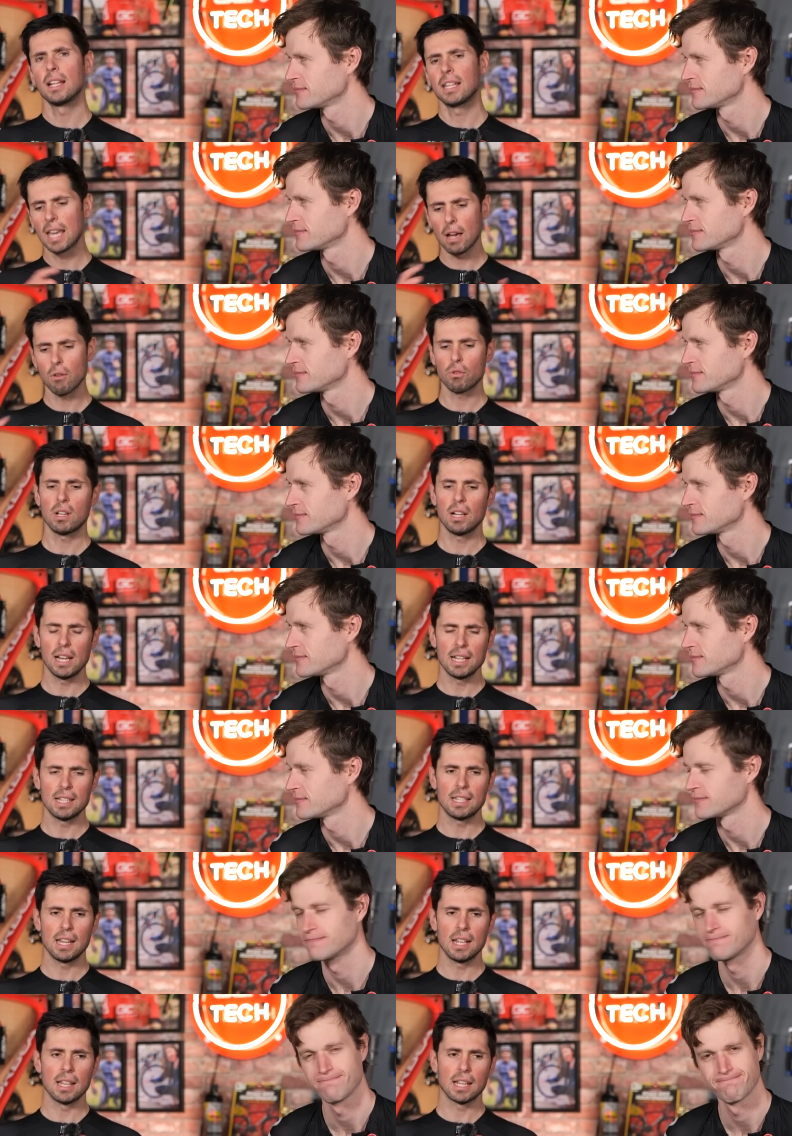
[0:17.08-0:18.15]
Speaker 1: and
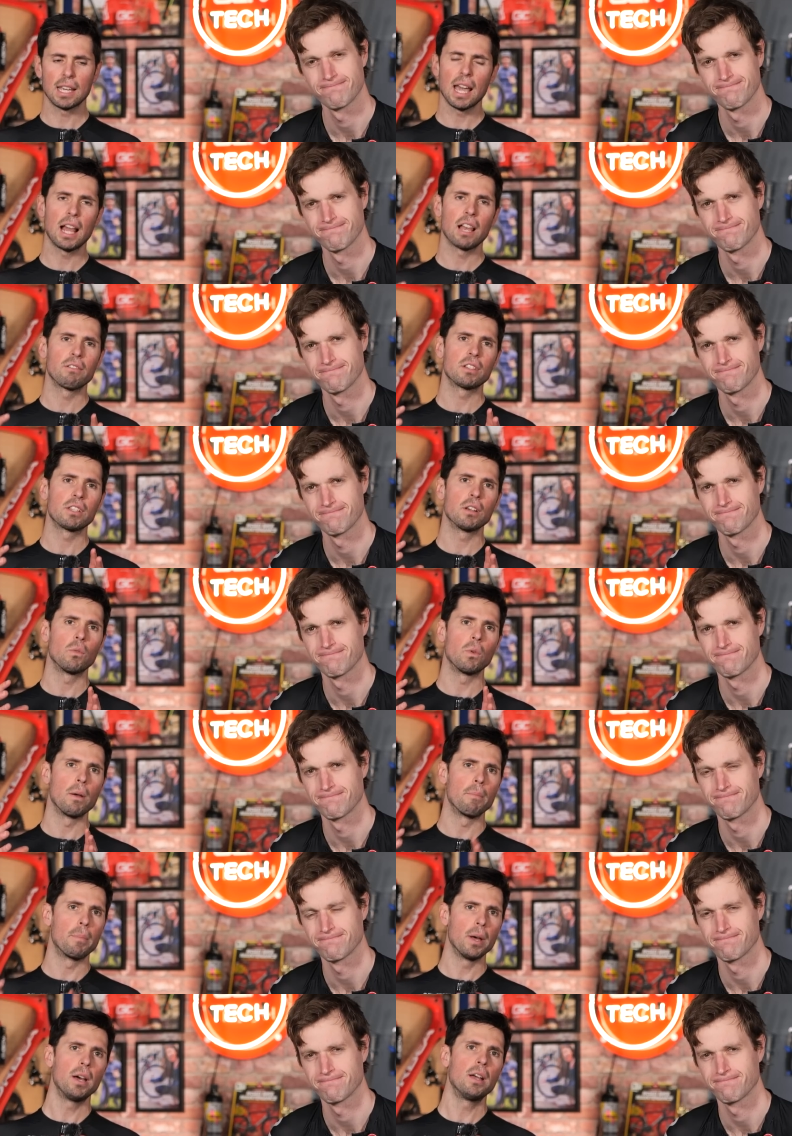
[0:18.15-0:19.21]
calculating the calories that
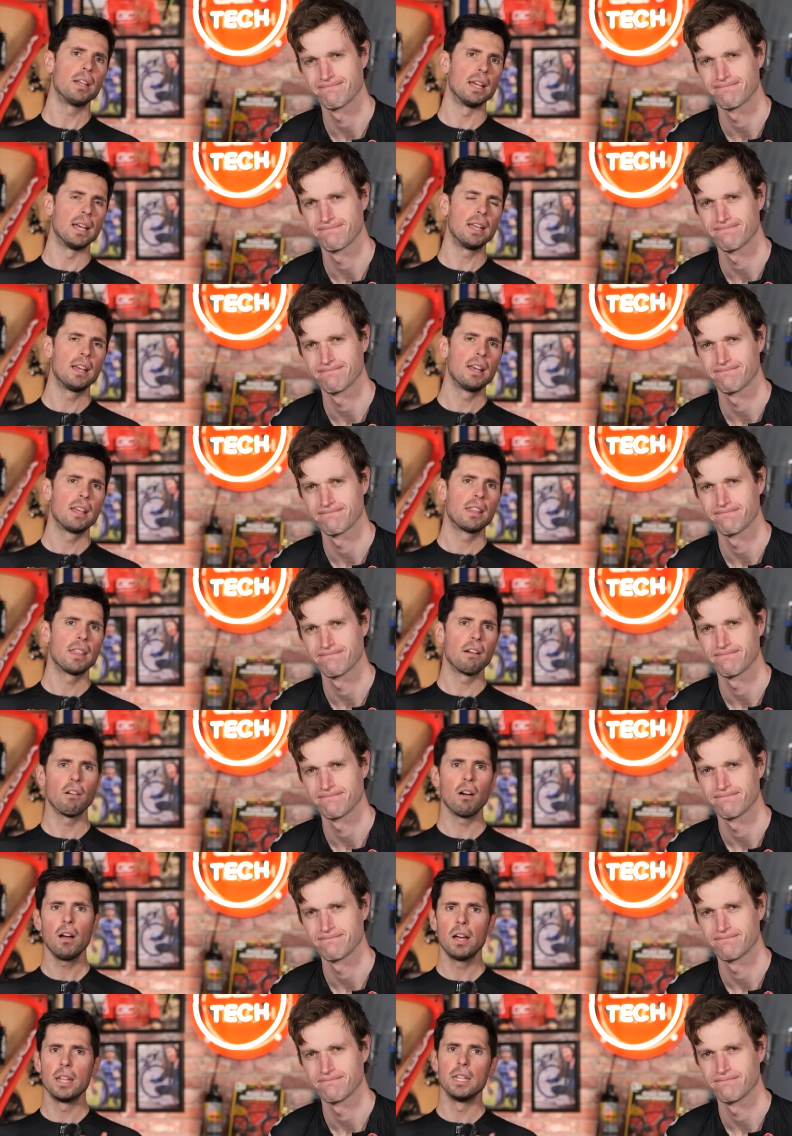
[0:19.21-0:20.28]
we're burning,
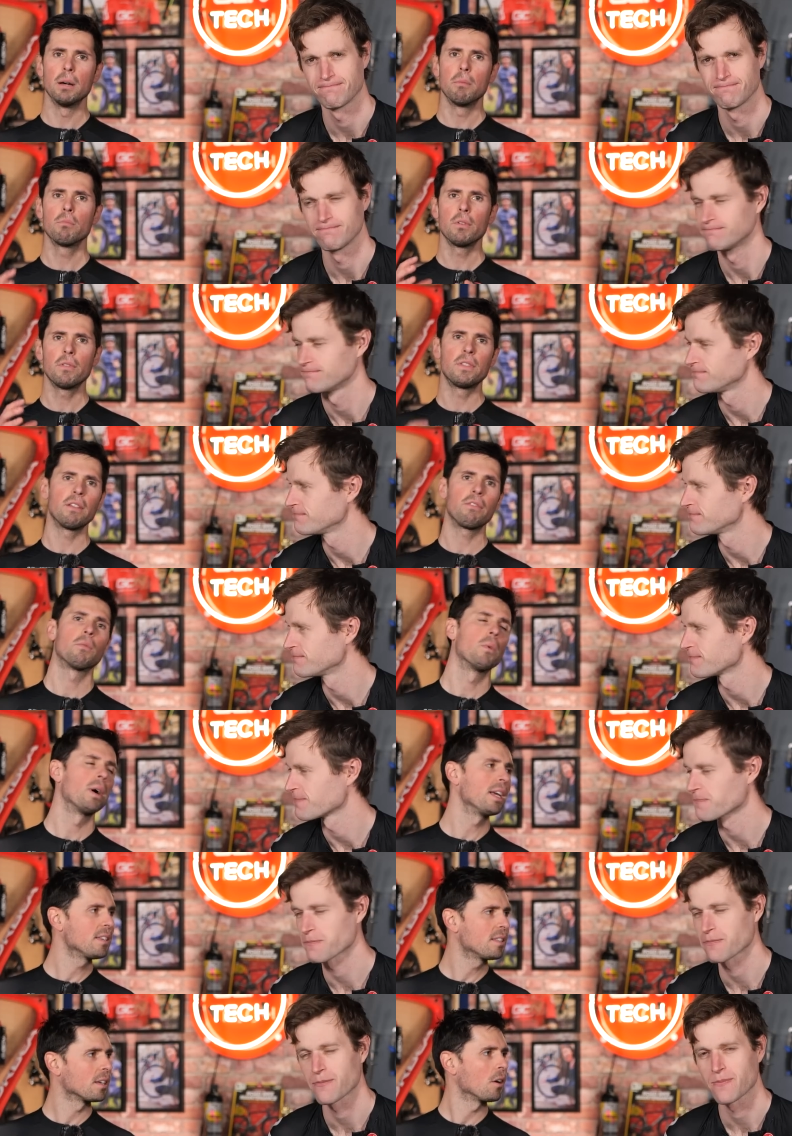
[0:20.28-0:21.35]
there are a number of different
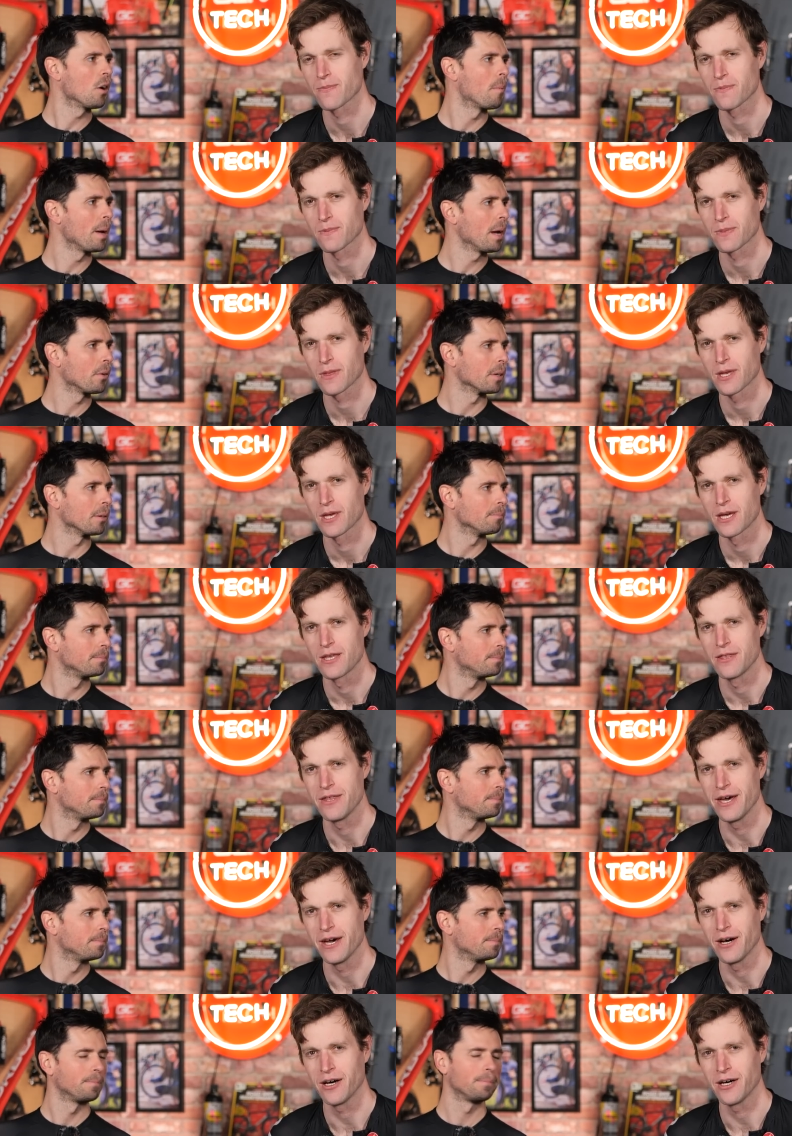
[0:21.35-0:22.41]
ways to go about it.
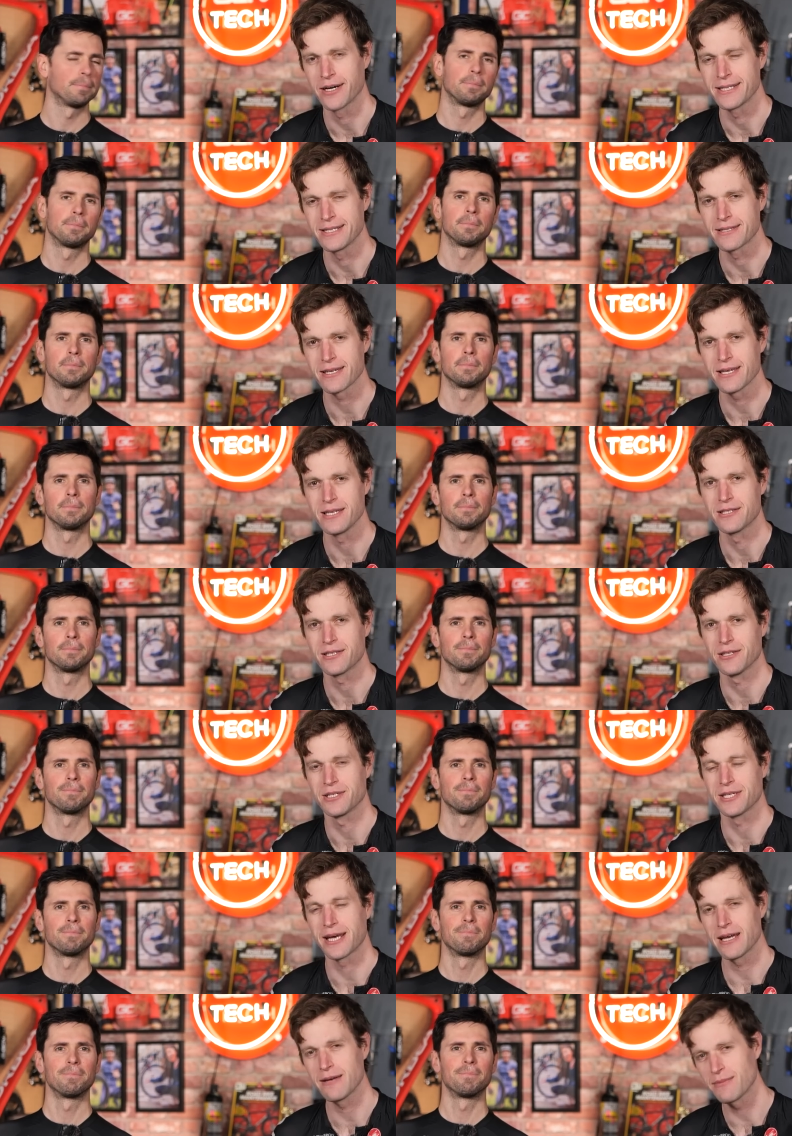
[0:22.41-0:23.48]
Speaker 2: There are indeed. So
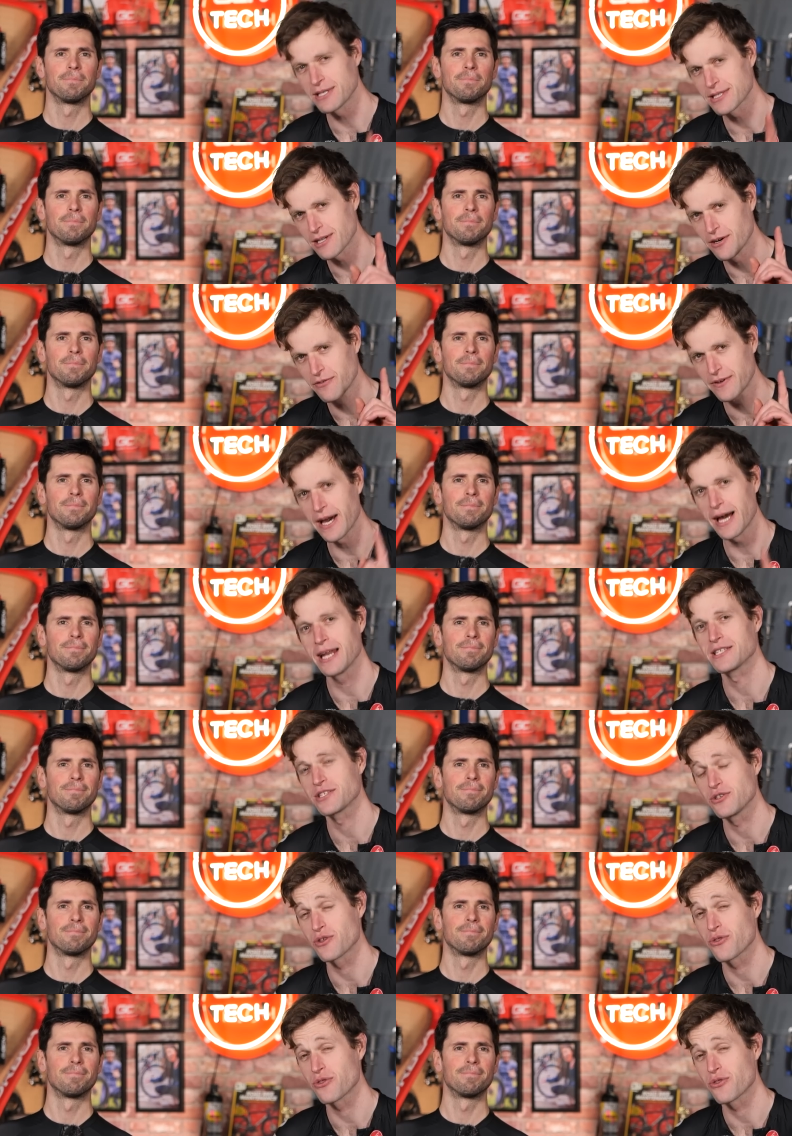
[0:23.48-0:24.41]
today, myself and Alex